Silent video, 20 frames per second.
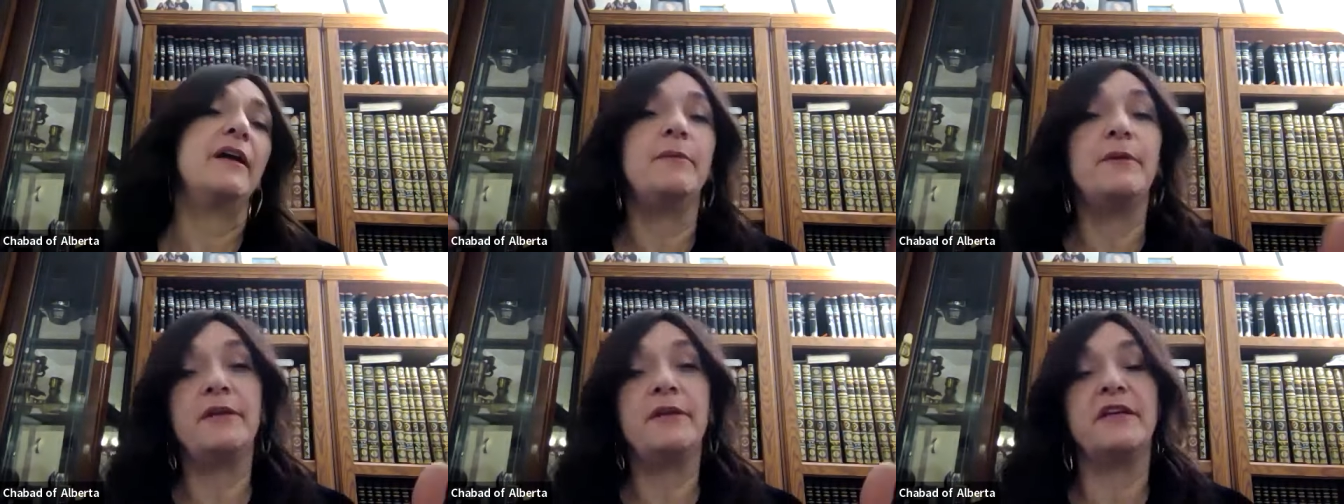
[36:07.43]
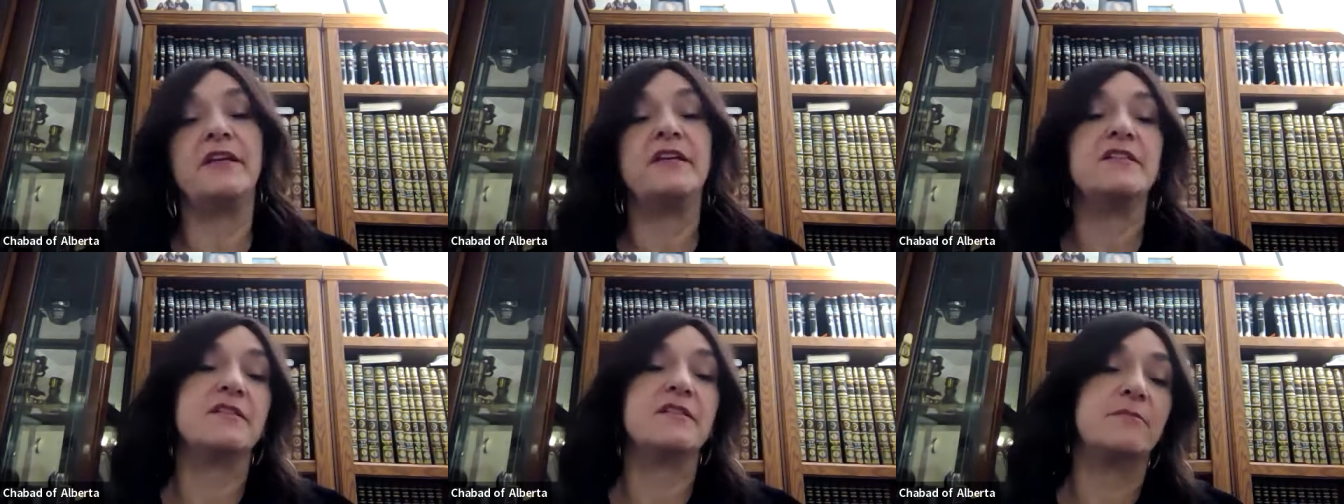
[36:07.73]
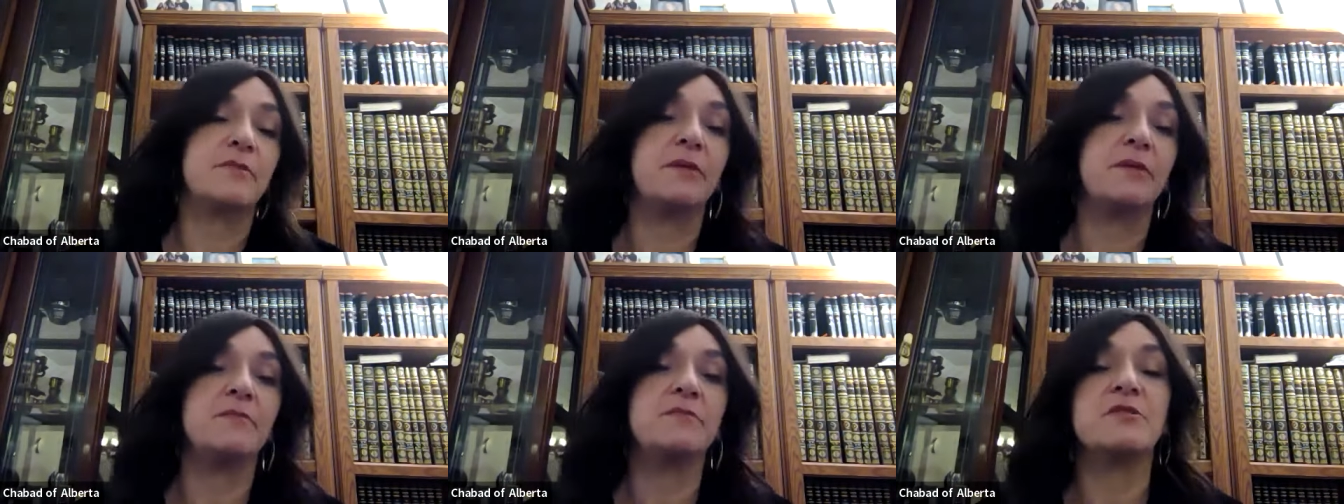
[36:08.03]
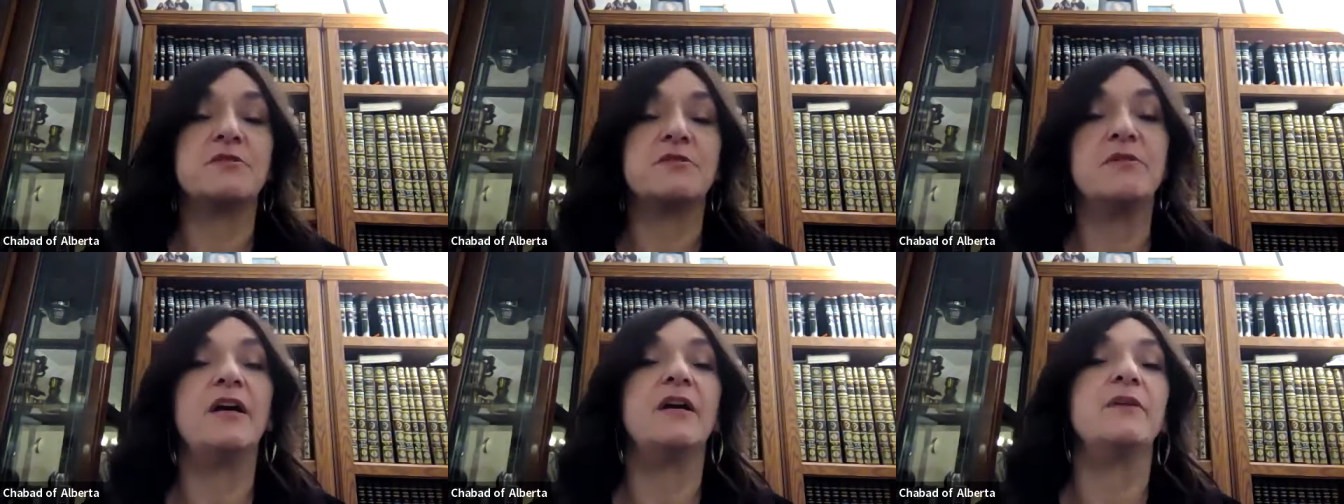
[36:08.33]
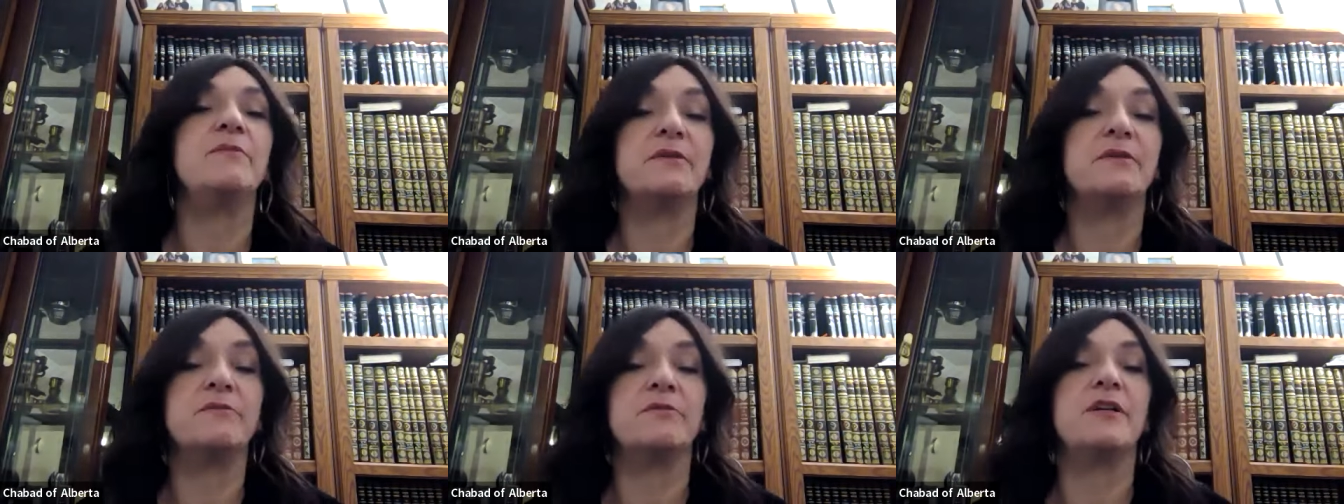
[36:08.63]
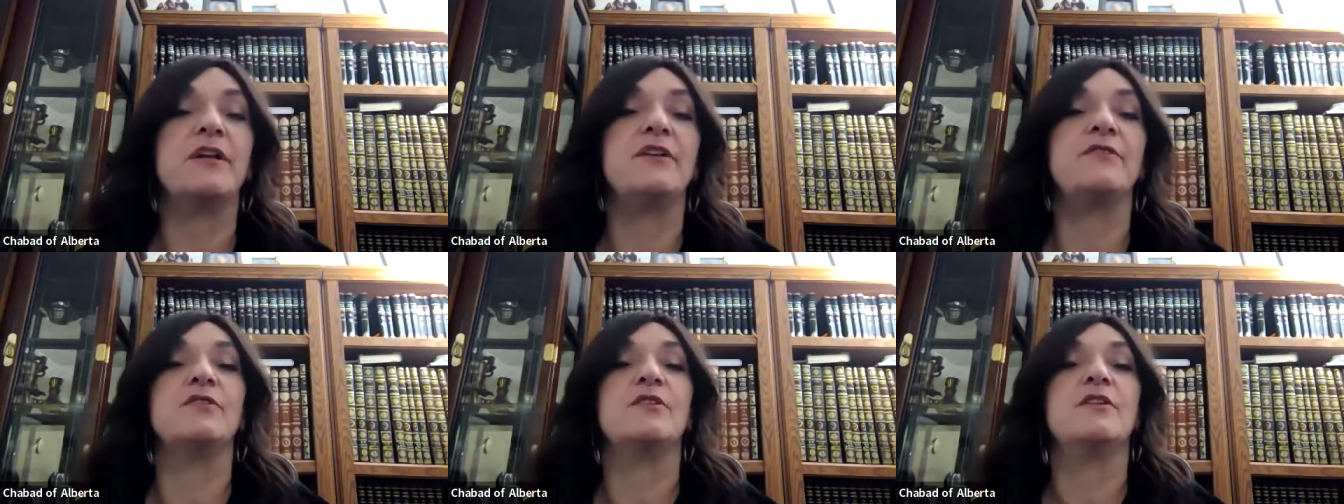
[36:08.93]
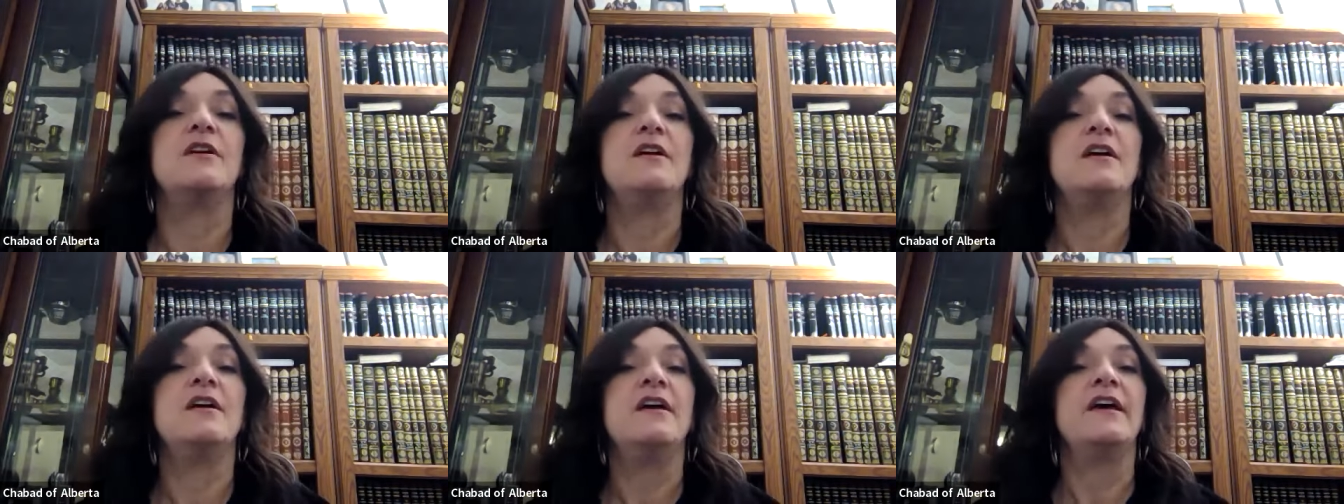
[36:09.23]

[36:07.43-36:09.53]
I mean, the kids sometimes cry, but whatever.